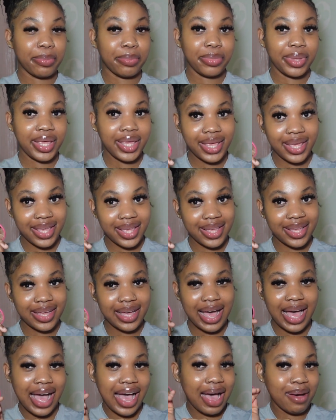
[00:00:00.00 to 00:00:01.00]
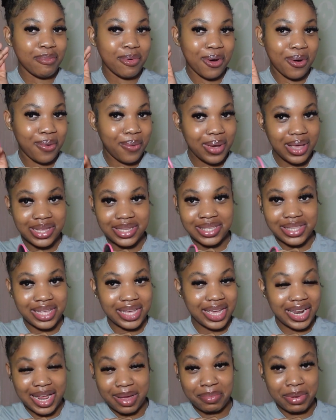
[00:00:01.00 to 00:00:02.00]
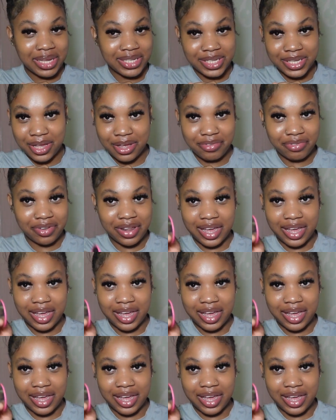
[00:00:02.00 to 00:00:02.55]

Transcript: me, I'm always looking at myself.